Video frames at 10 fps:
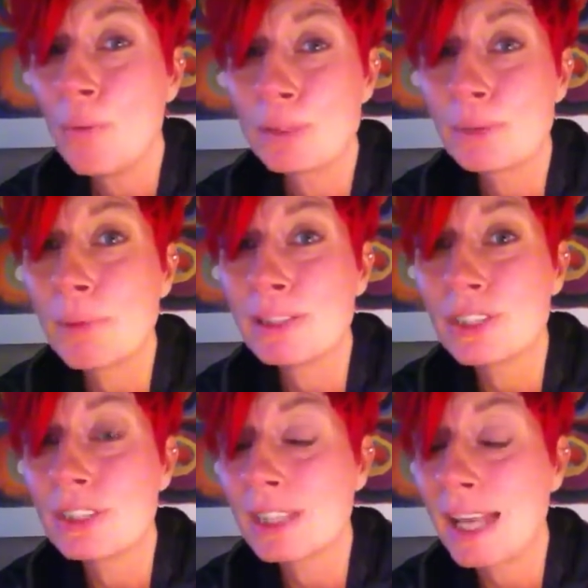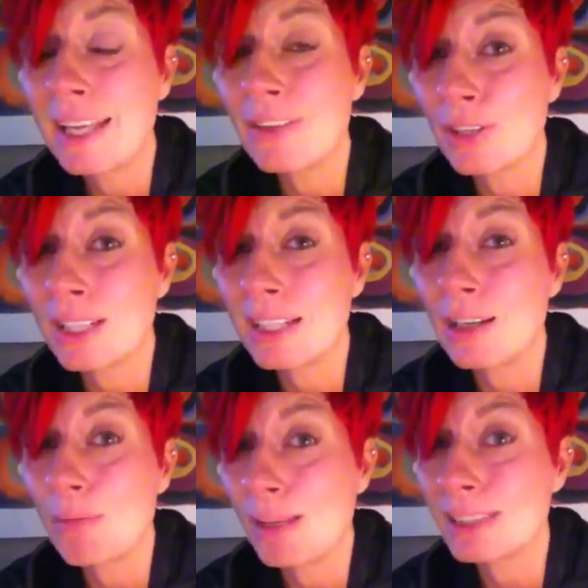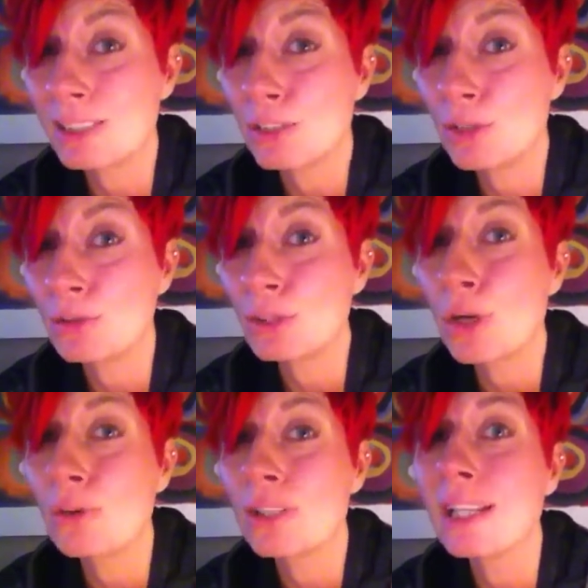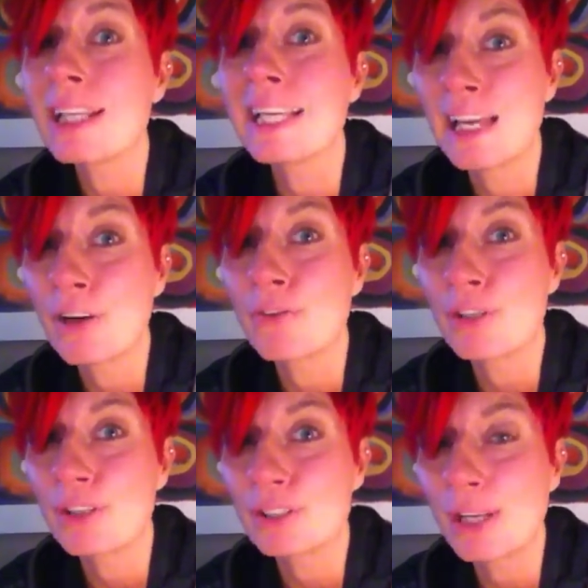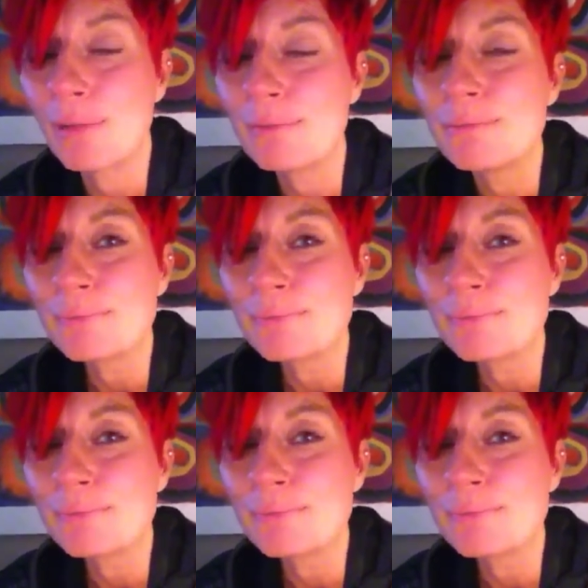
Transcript: with sponges and they're cleaning up messes too. So get over yourself.